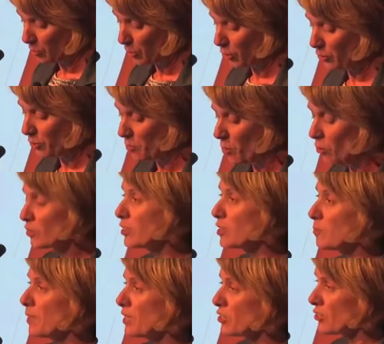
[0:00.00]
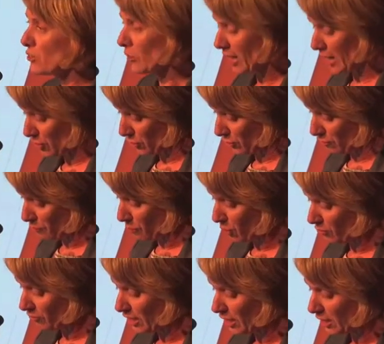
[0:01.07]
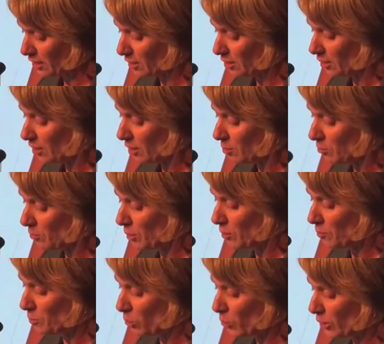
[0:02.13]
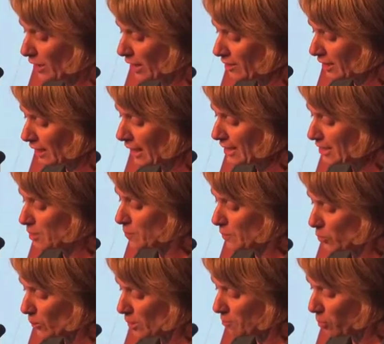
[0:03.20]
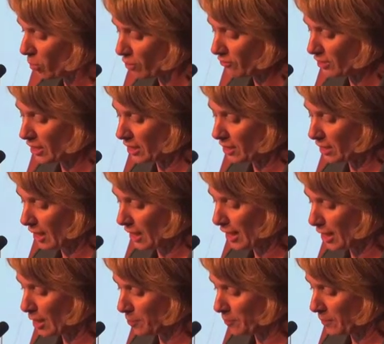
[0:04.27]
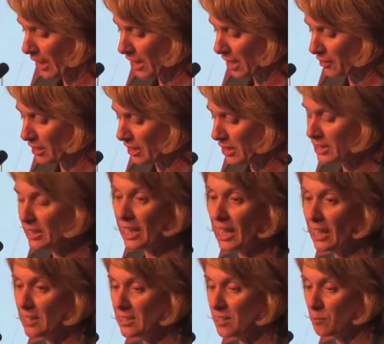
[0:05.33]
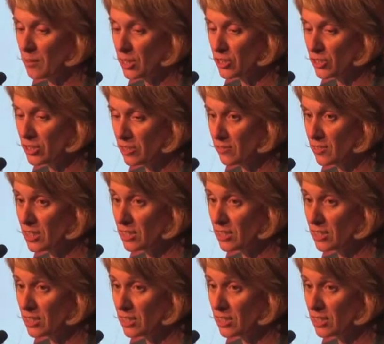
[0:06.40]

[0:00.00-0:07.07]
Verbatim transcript: both the multidimensional nature of poverty, but importantly the links between poverty um, and other indicators and measures of